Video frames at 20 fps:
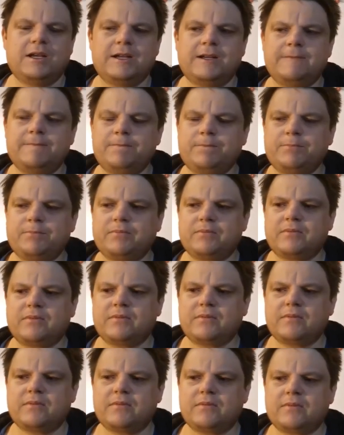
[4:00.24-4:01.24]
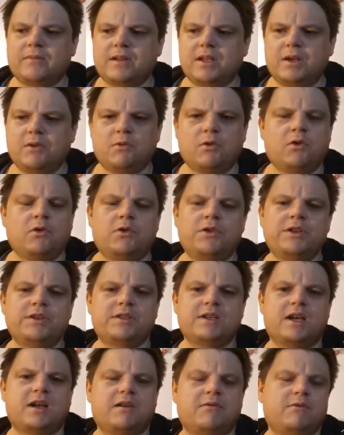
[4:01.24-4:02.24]
Or
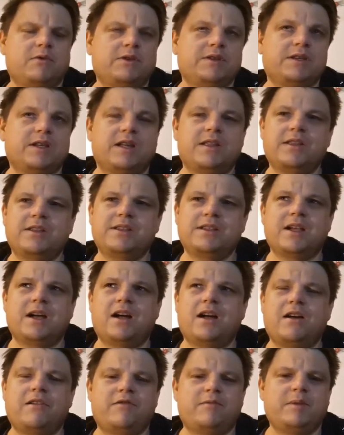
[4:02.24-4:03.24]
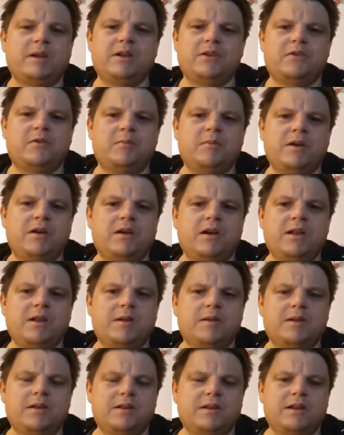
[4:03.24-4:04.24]
there's half of the, is it 500,000 or 1
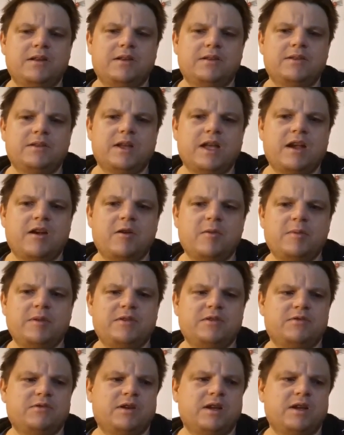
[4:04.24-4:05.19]
million Arab